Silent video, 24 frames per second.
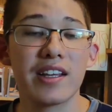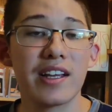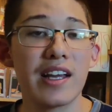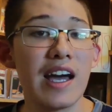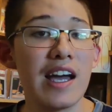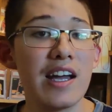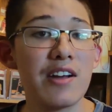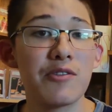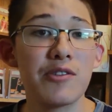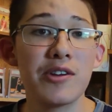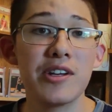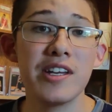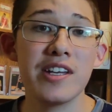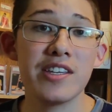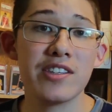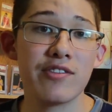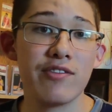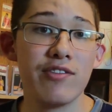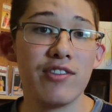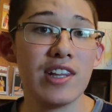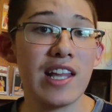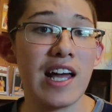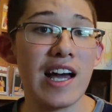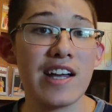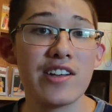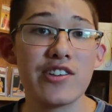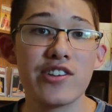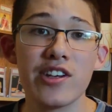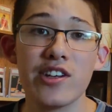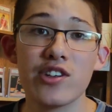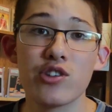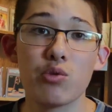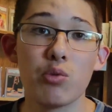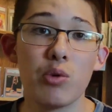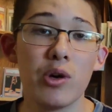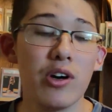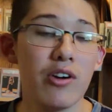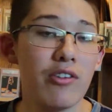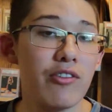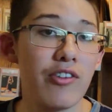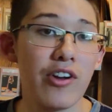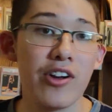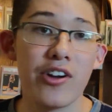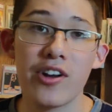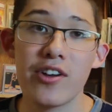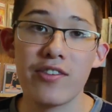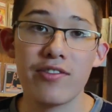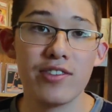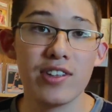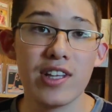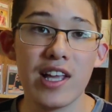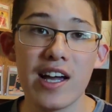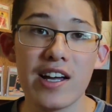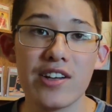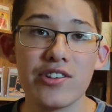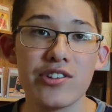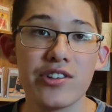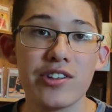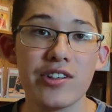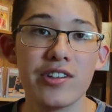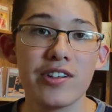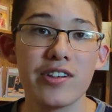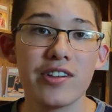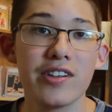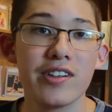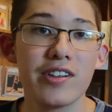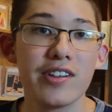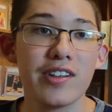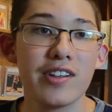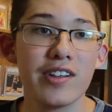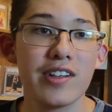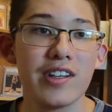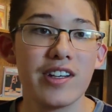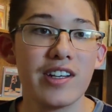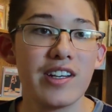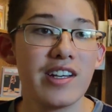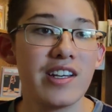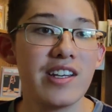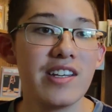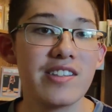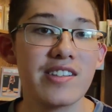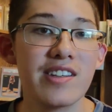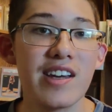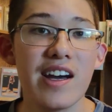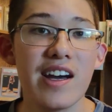Kyrie is flashy as well, very flashy. He's